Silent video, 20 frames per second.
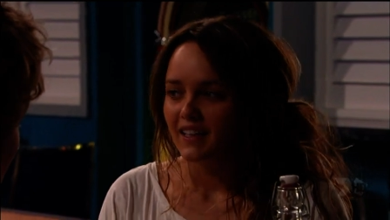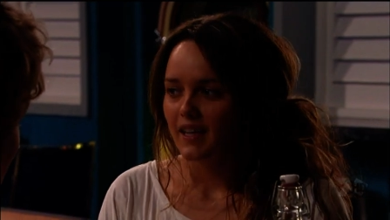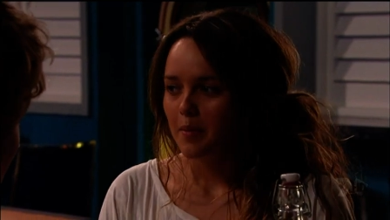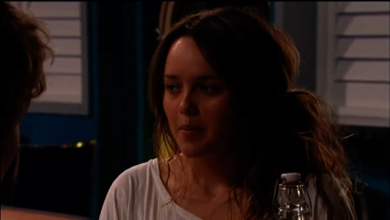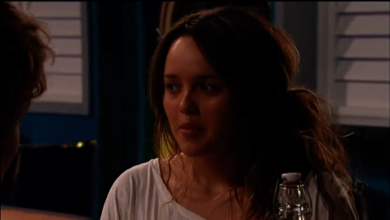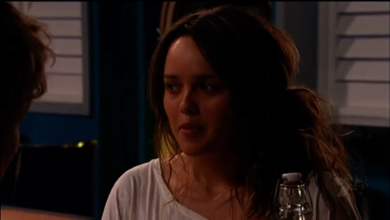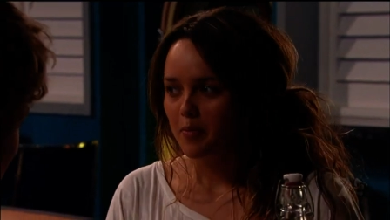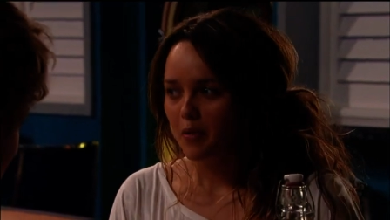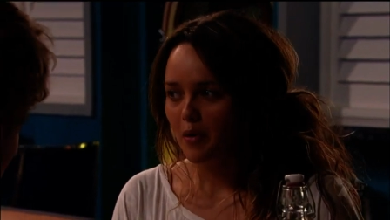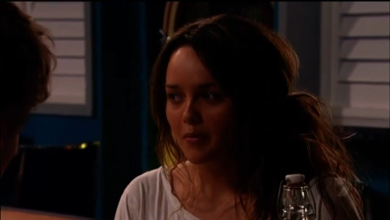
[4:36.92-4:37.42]

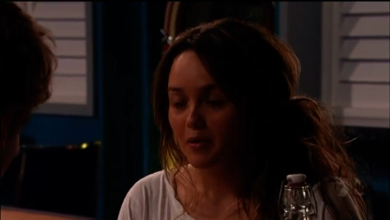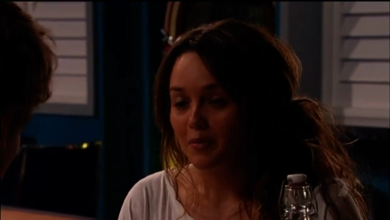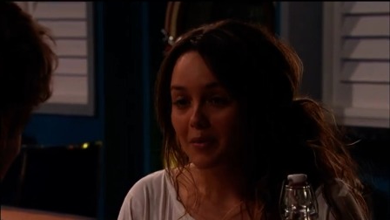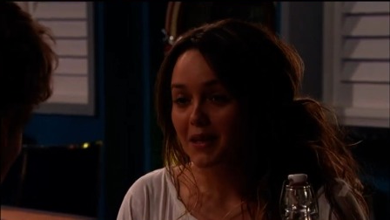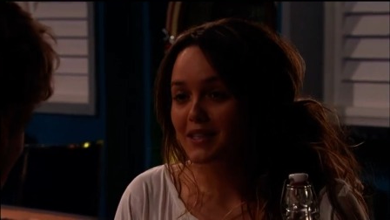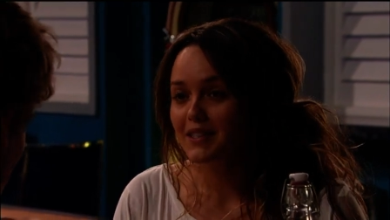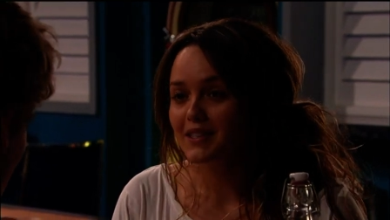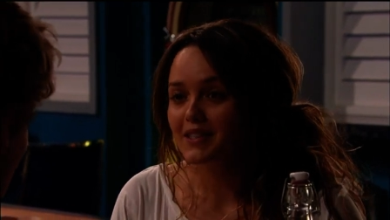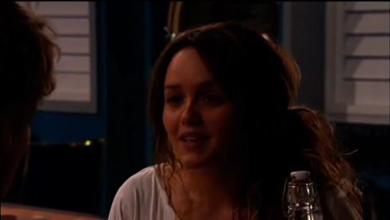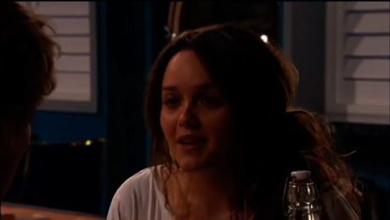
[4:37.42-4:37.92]
Yeah, but the problem
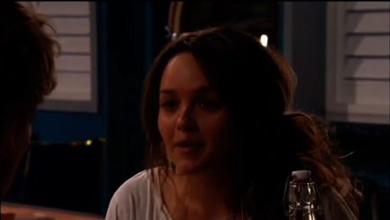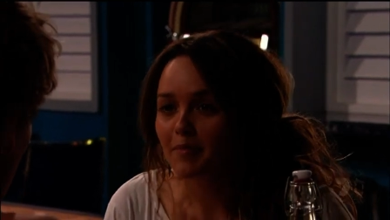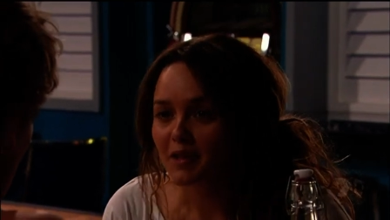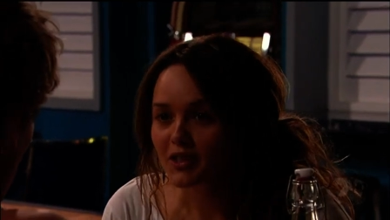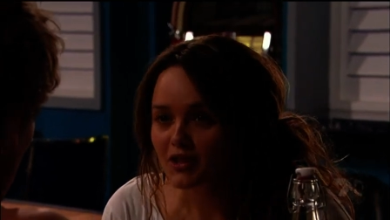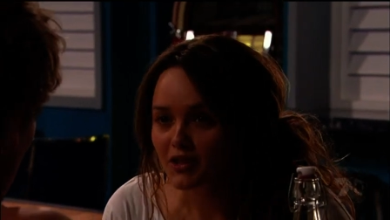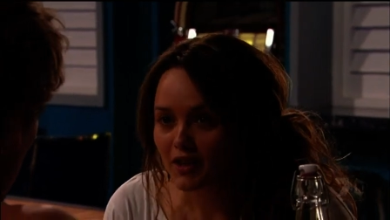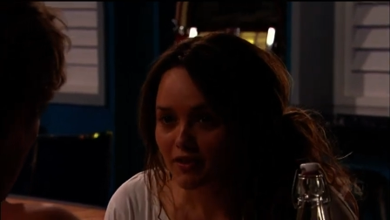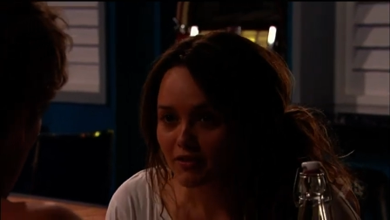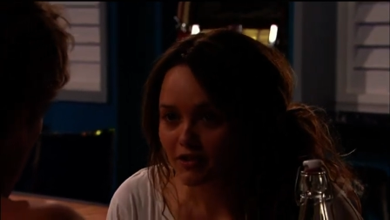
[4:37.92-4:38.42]
is, it
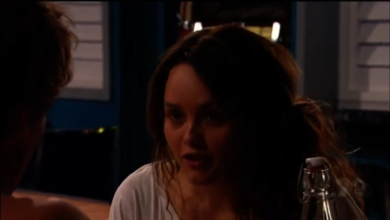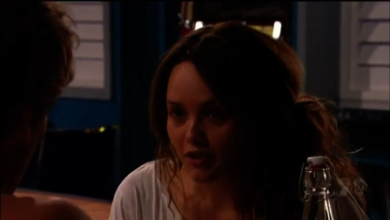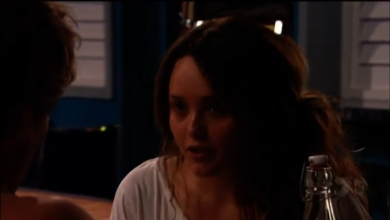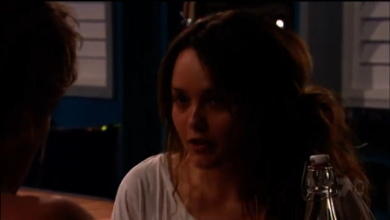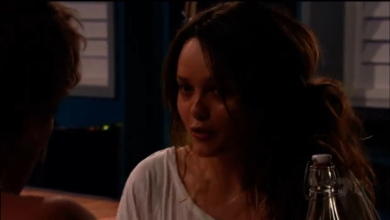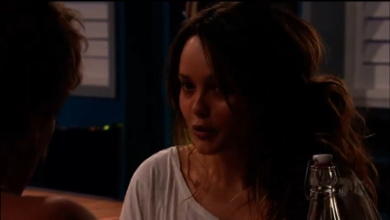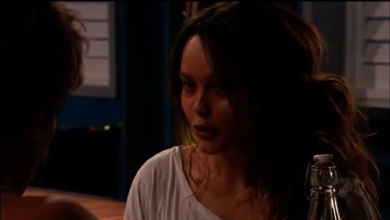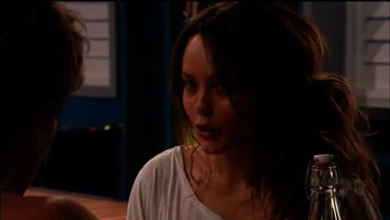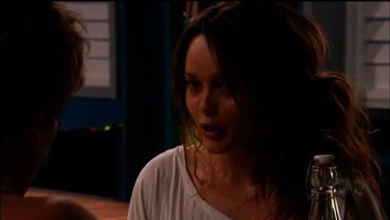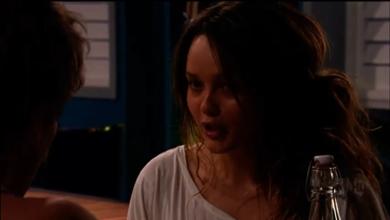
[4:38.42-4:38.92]
means you have to go
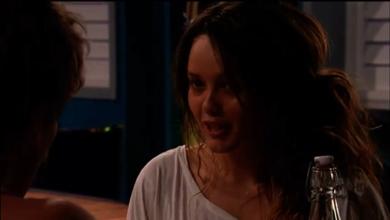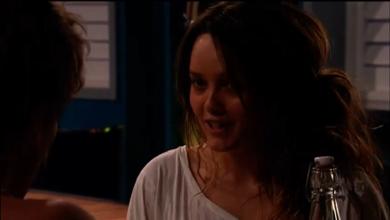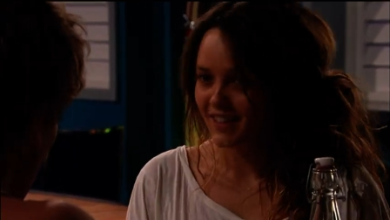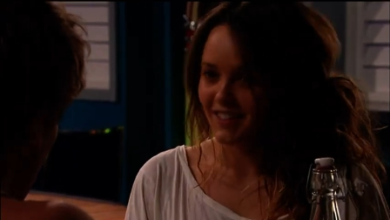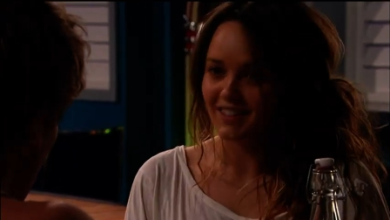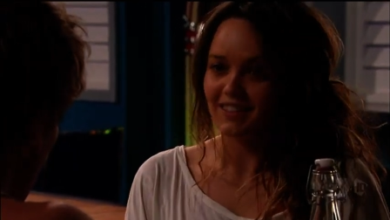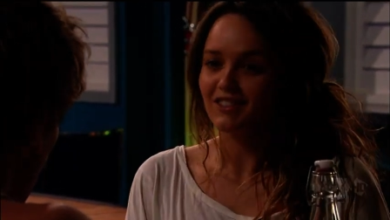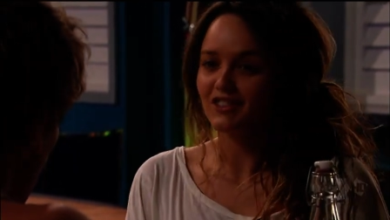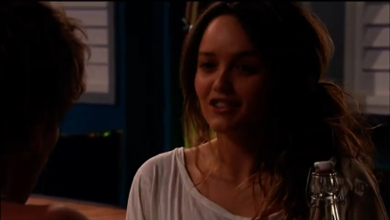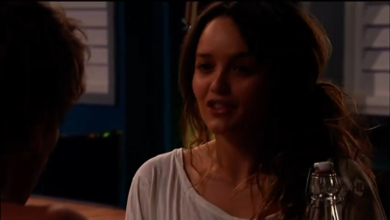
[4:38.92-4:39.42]
to the toilet
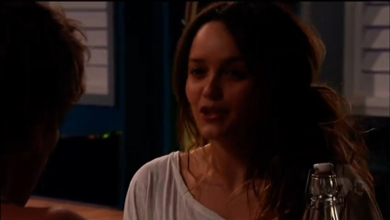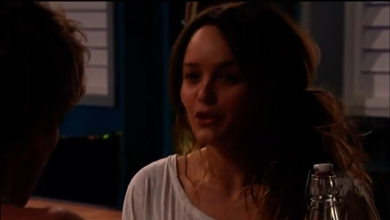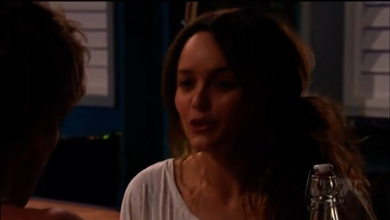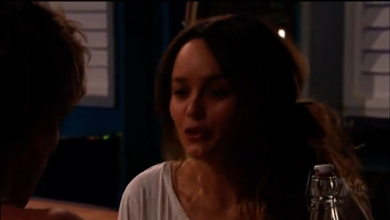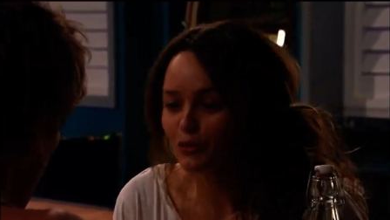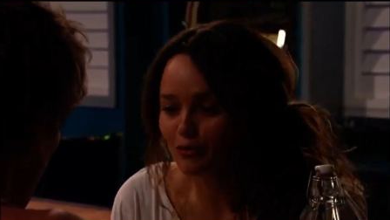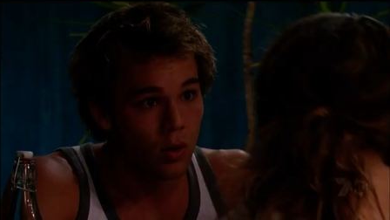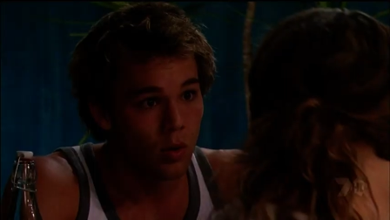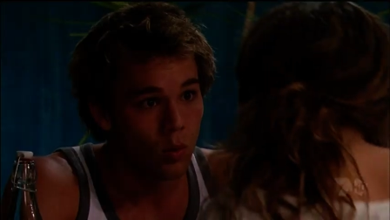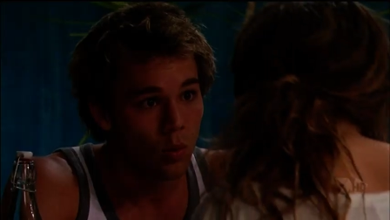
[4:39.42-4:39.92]
a lot
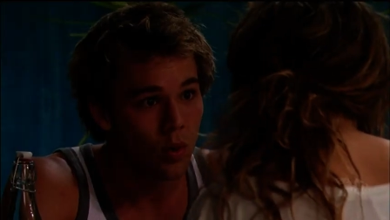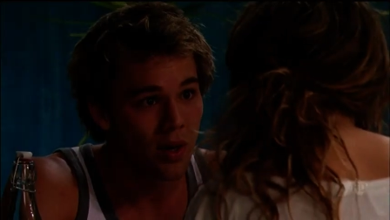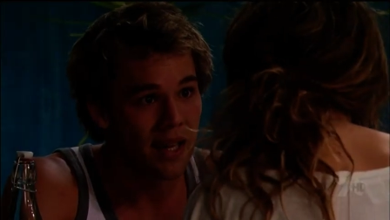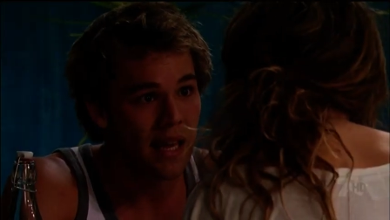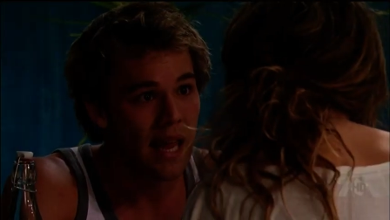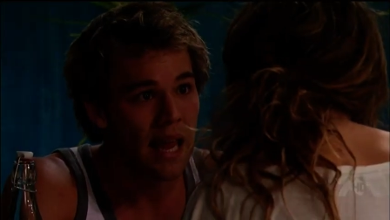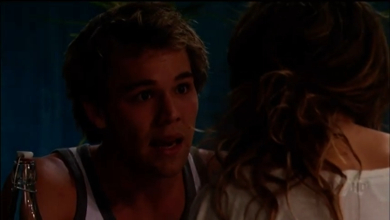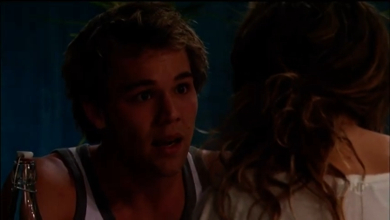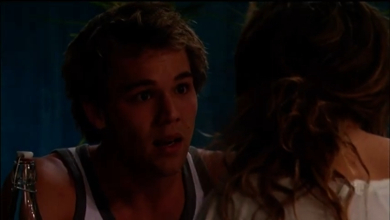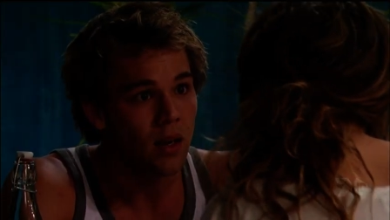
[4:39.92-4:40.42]
too. What,
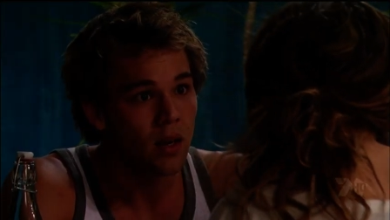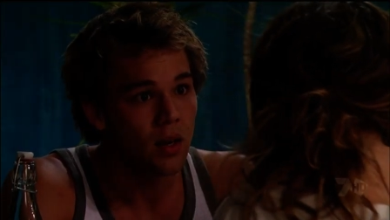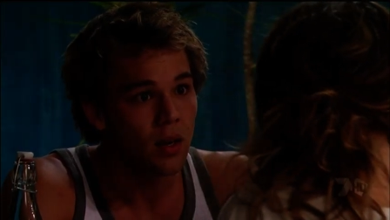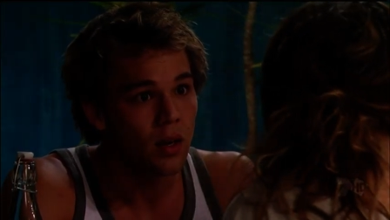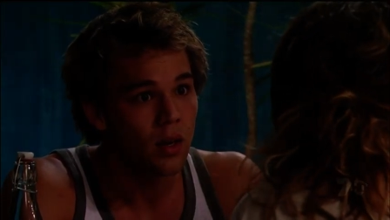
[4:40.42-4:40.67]
again?